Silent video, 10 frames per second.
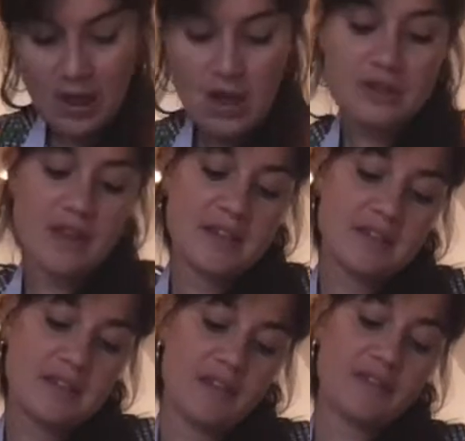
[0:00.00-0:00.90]
So this is
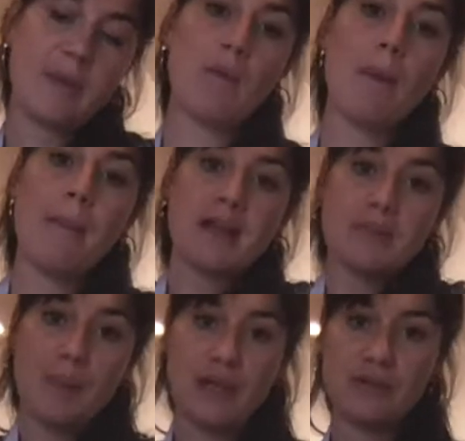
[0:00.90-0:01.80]
enough to make one batch of
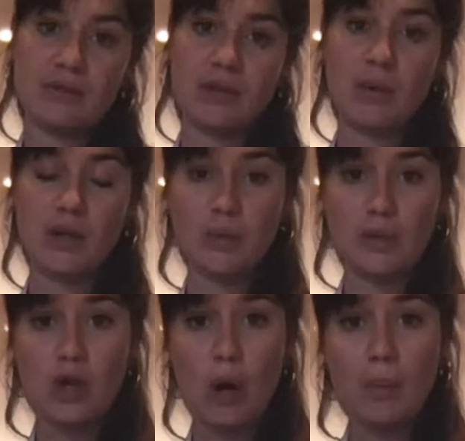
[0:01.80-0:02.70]
pastry, which would
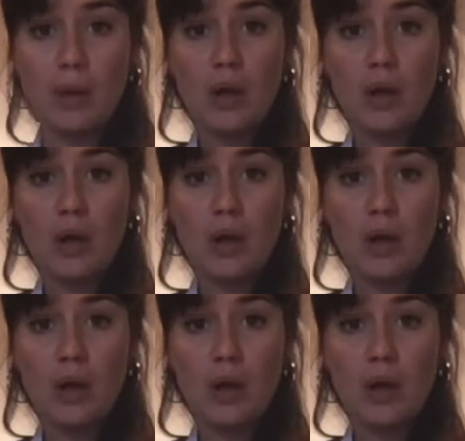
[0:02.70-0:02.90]
top